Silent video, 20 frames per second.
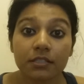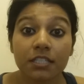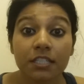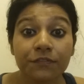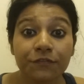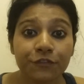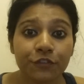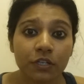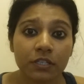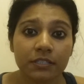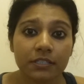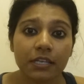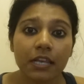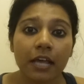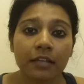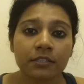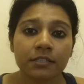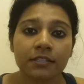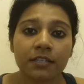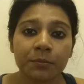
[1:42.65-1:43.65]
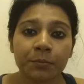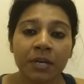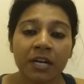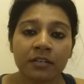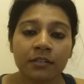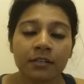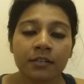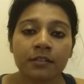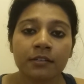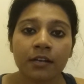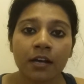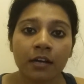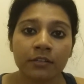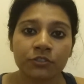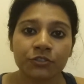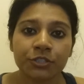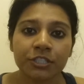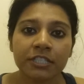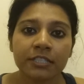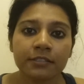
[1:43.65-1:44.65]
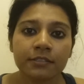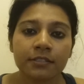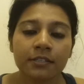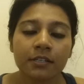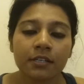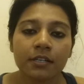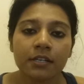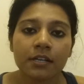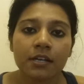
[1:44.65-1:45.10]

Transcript: different Latin American countries.